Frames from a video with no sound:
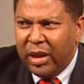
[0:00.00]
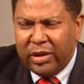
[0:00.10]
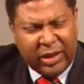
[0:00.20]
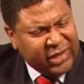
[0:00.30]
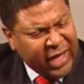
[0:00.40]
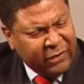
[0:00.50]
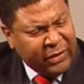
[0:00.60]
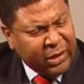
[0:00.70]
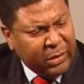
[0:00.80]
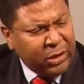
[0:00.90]
Does
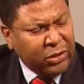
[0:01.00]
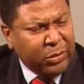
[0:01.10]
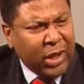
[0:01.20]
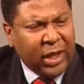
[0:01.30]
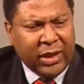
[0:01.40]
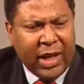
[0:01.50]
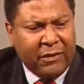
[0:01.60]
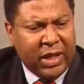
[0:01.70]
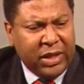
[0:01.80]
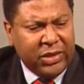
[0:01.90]
every commercial product
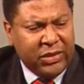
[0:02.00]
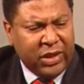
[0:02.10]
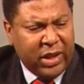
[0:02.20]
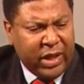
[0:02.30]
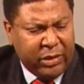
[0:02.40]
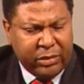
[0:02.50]
have an ECCN?